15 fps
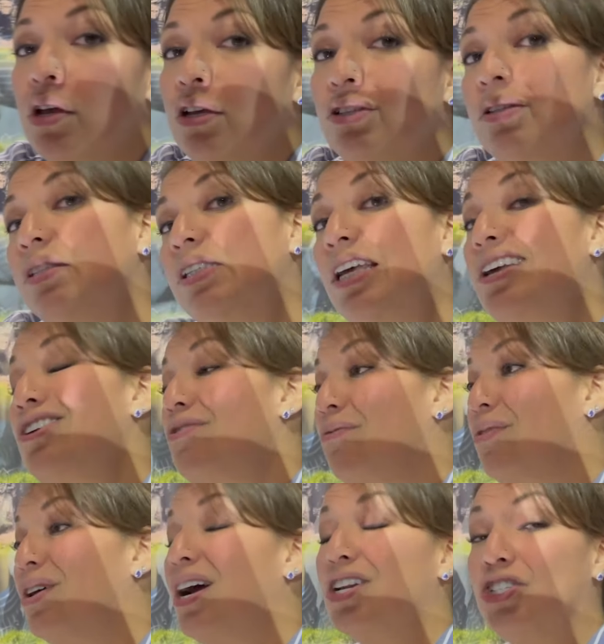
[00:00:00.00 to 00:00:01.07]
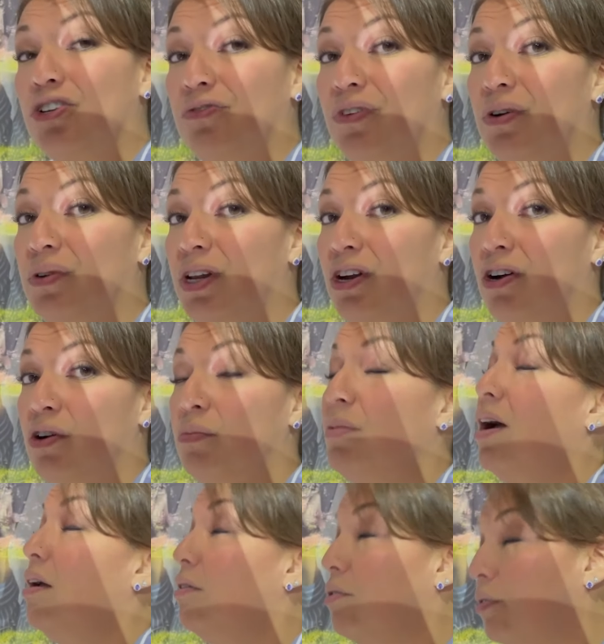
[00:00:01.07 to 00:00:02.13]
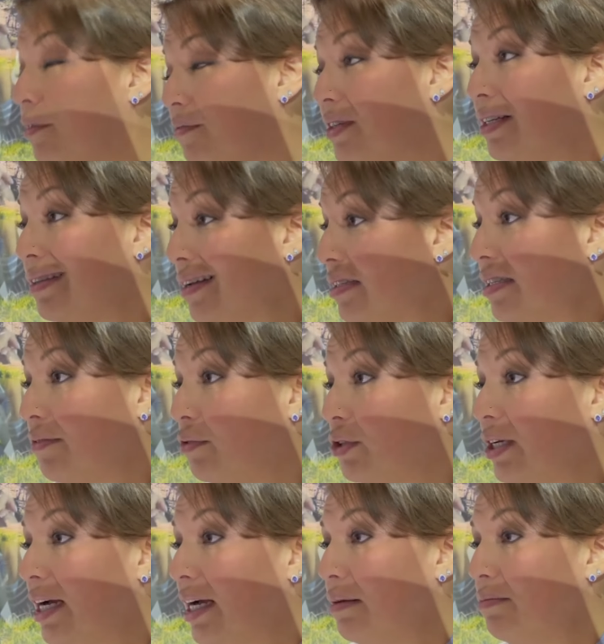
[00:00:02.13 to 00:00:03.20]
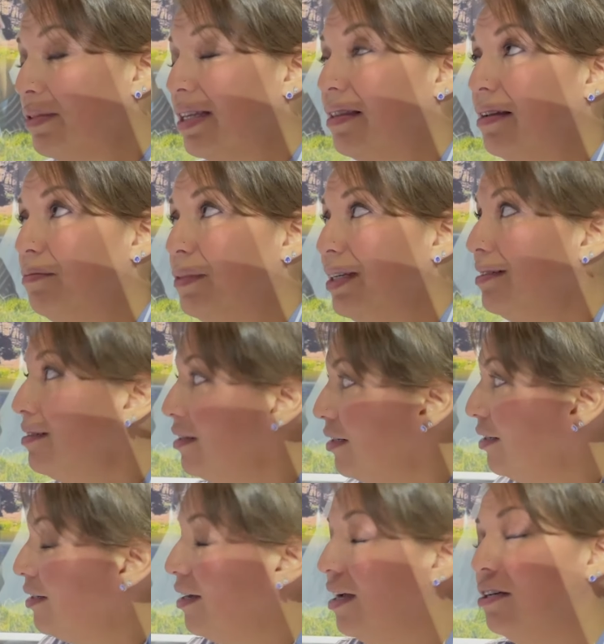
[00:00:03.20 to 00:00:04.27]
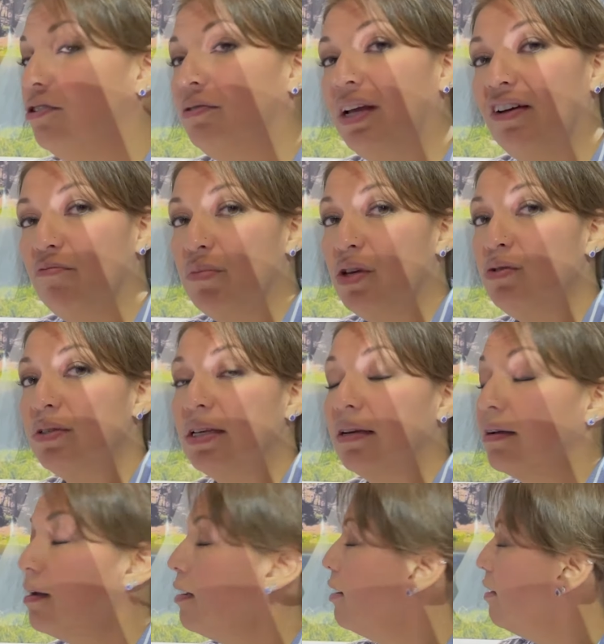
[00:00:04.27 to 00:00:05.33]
So let's say you forgot your phone at home. I know I've done that several times, and then I'm like, I don't have music.